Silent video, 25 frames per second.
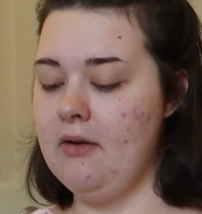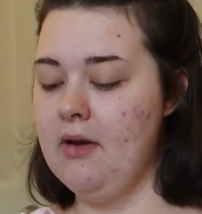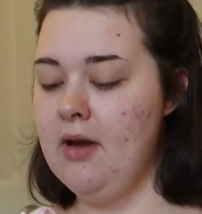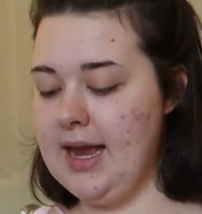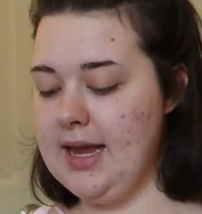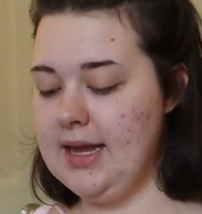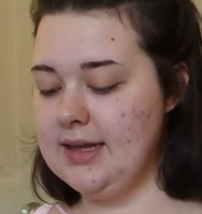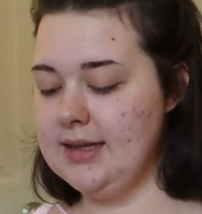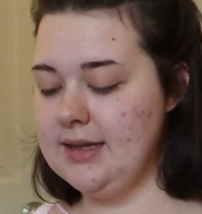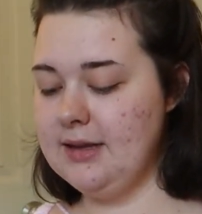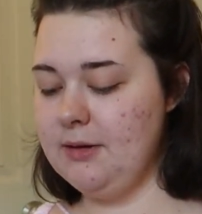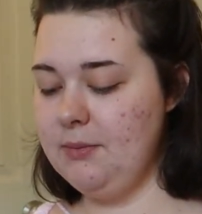
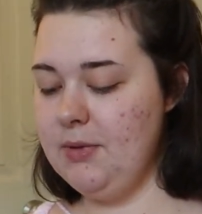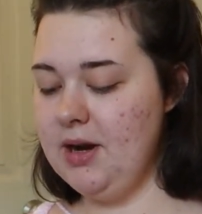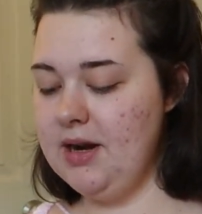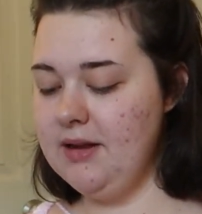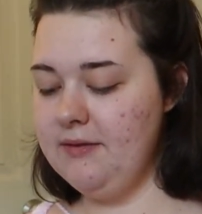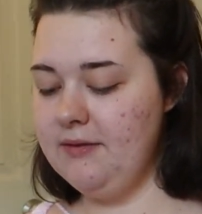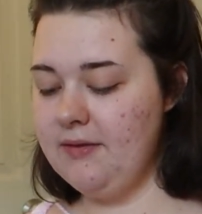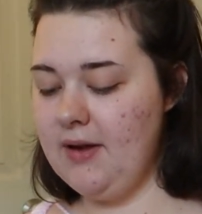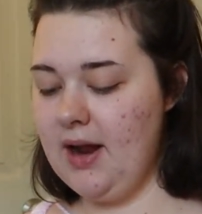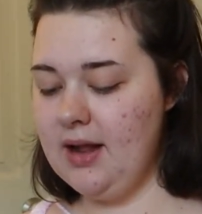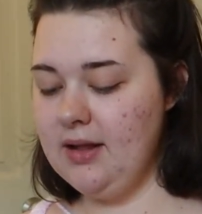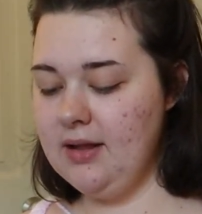And
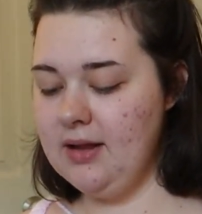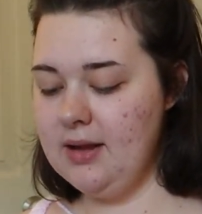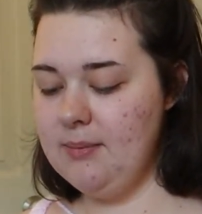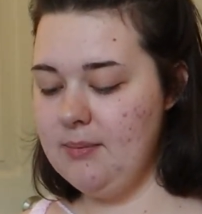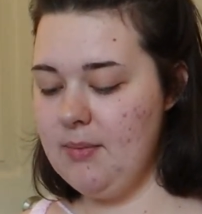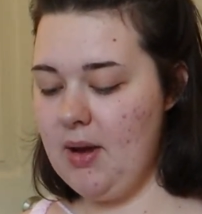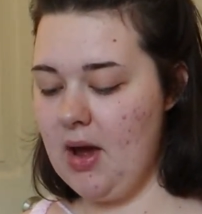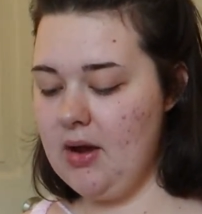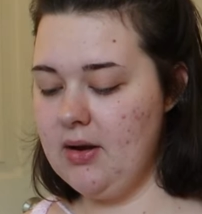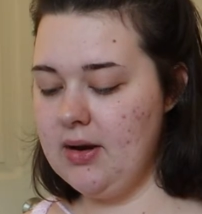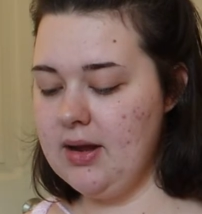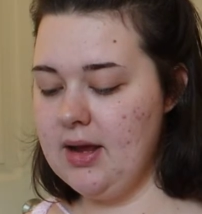somebody finally
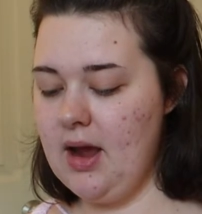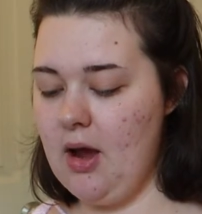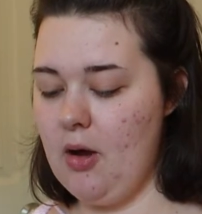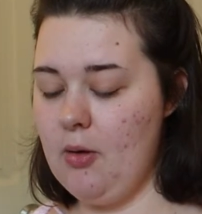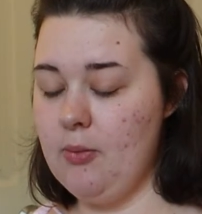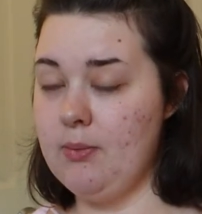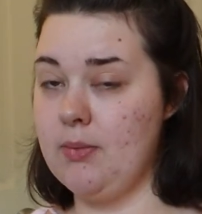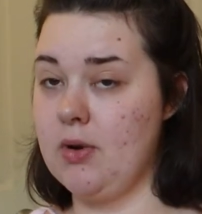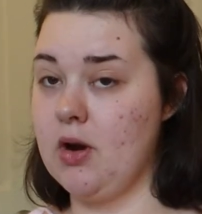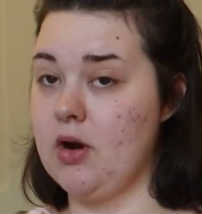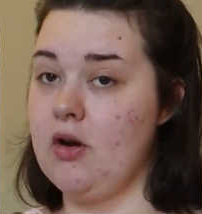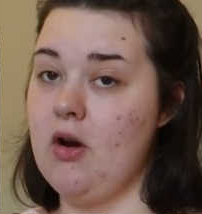bought it
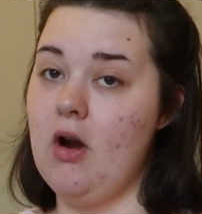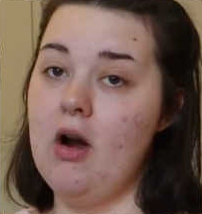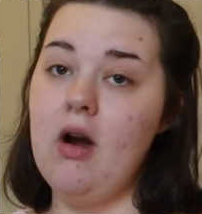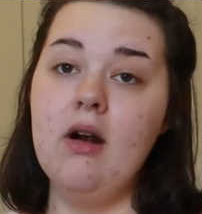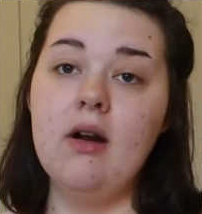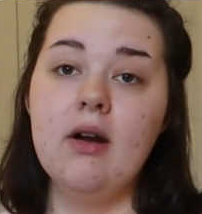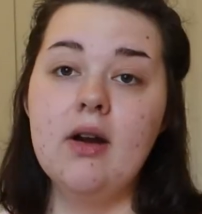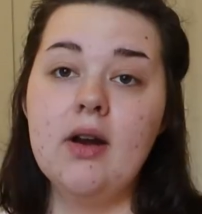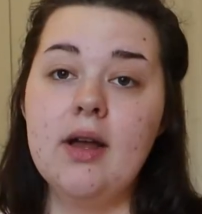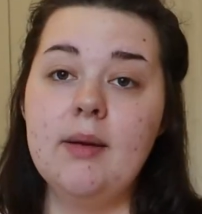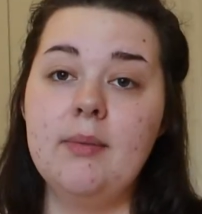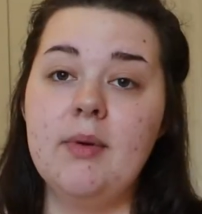on
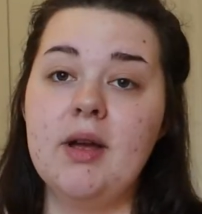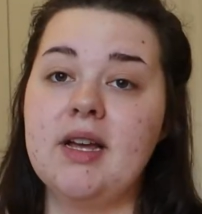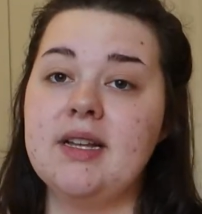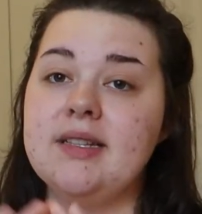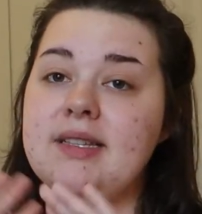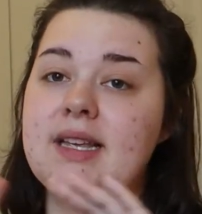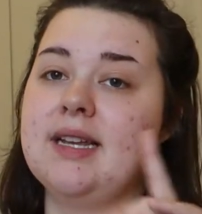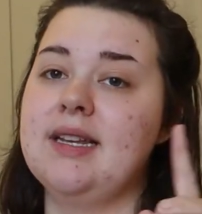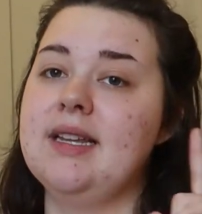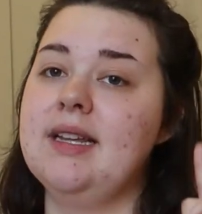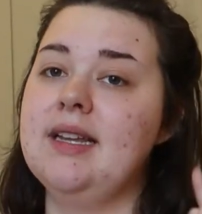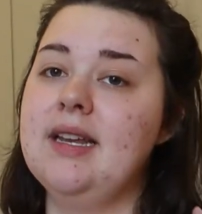Mercari because
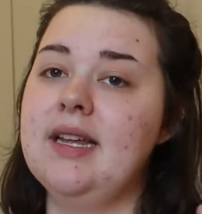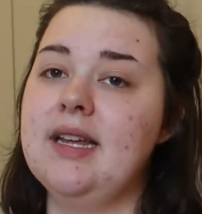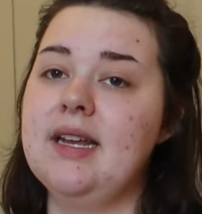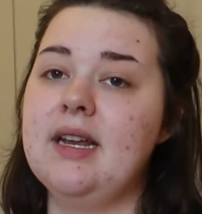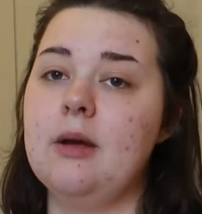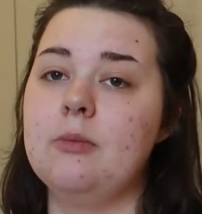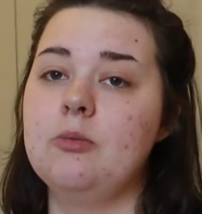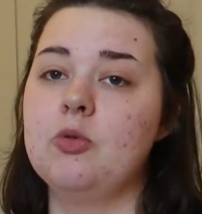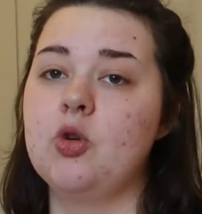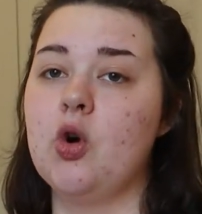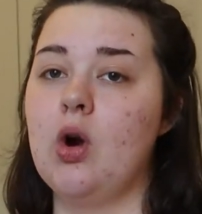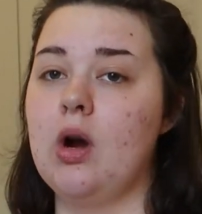I did end
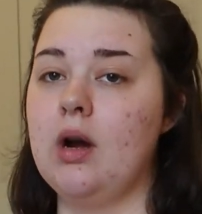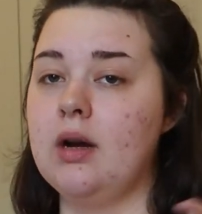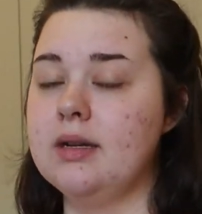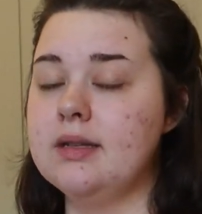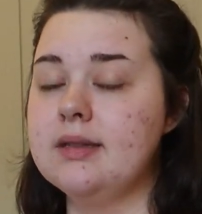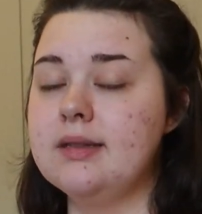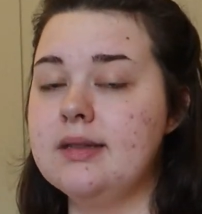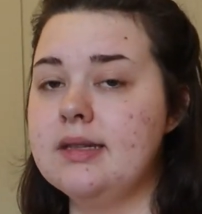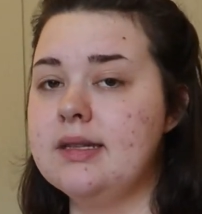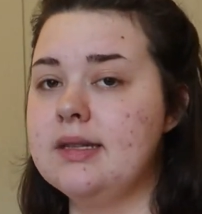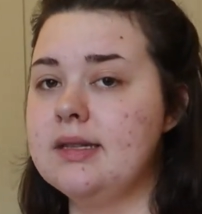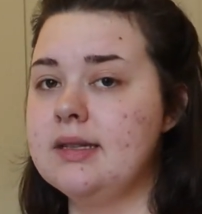up
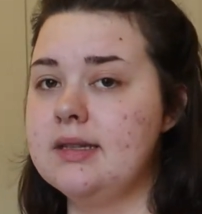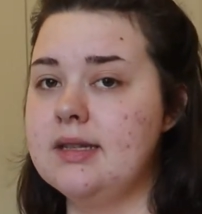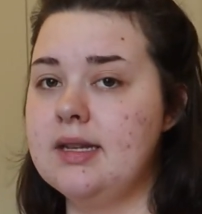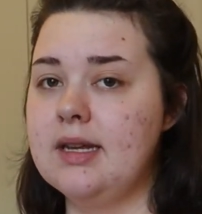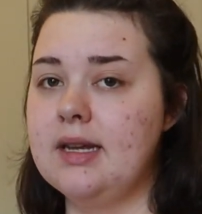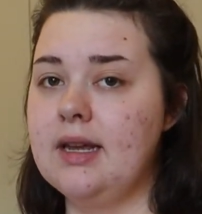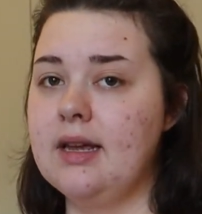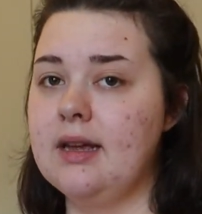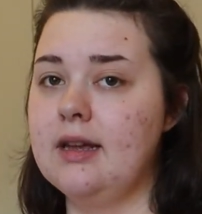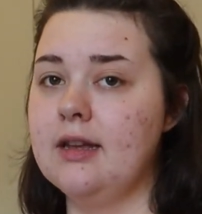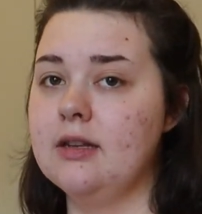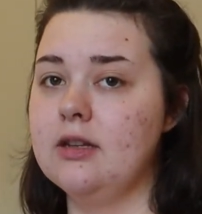
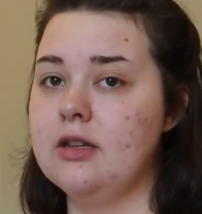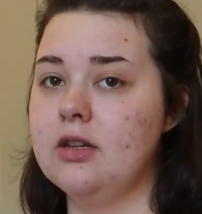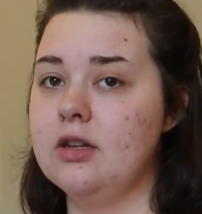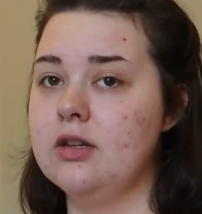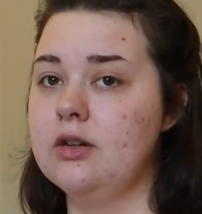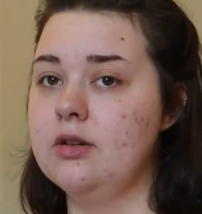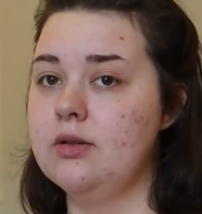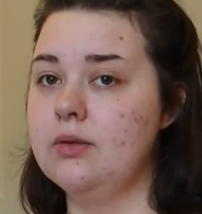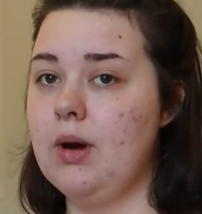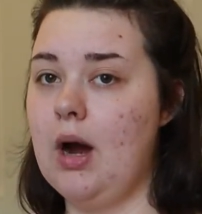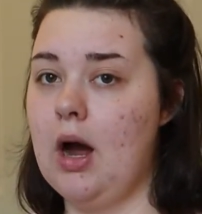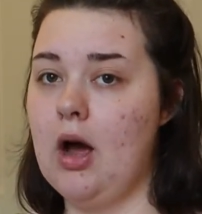cross-listing it
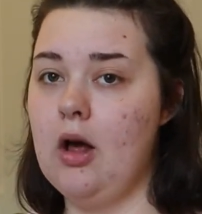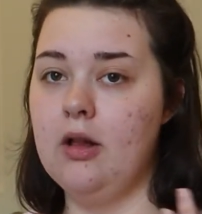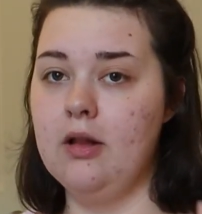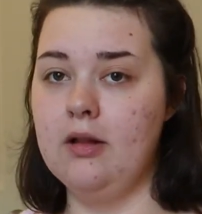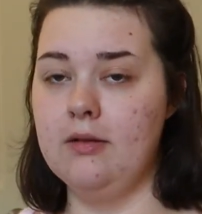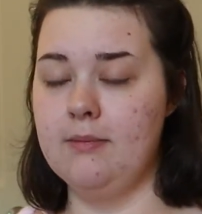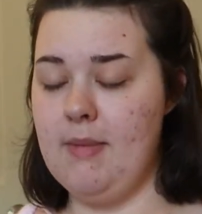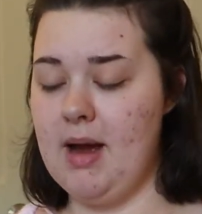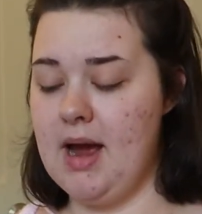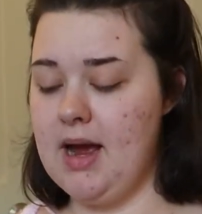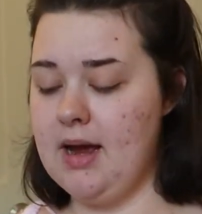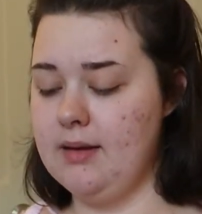to all
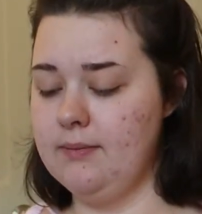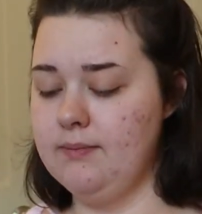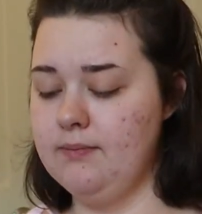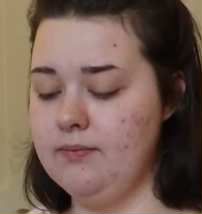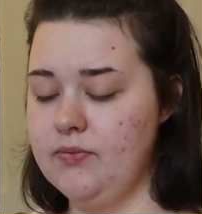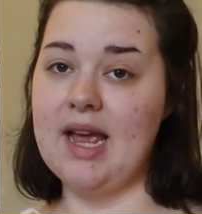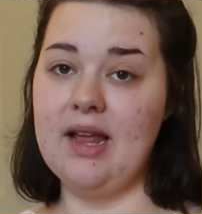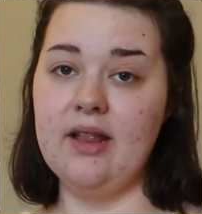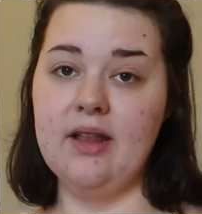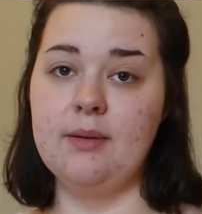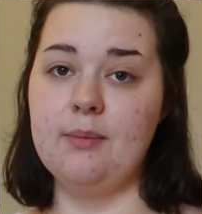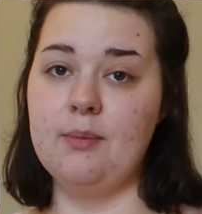of my
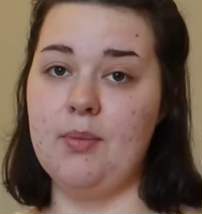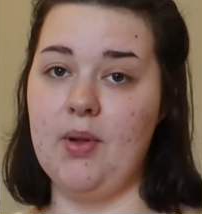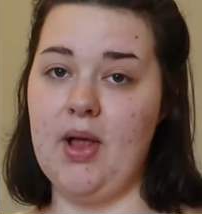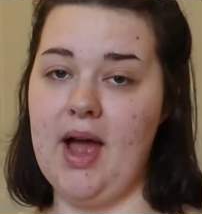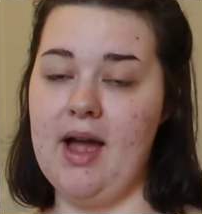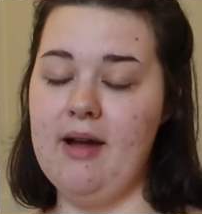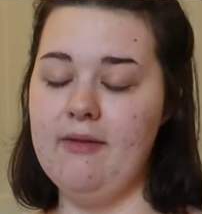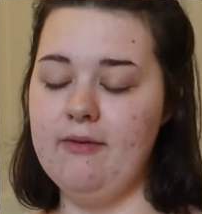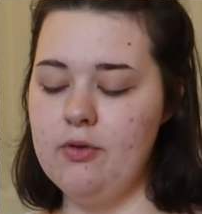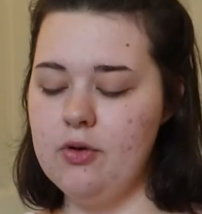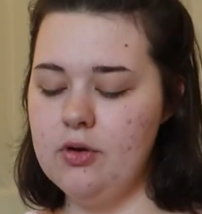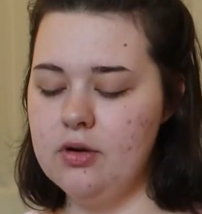selling
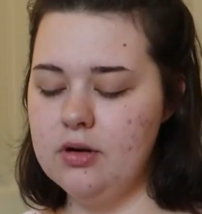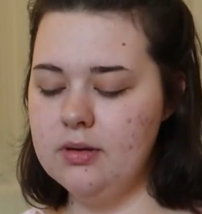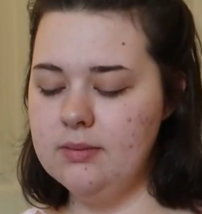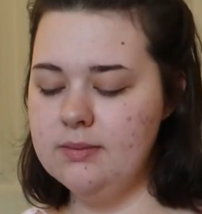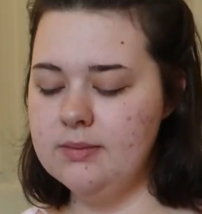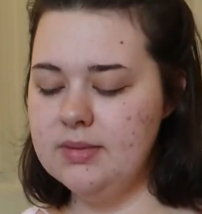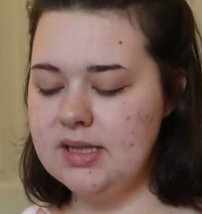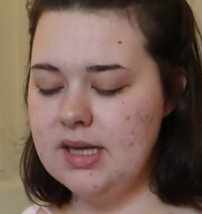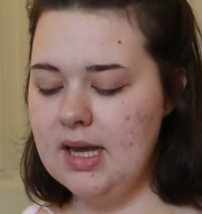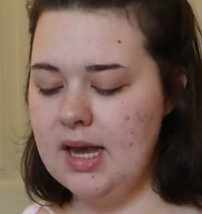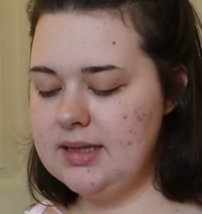platforms.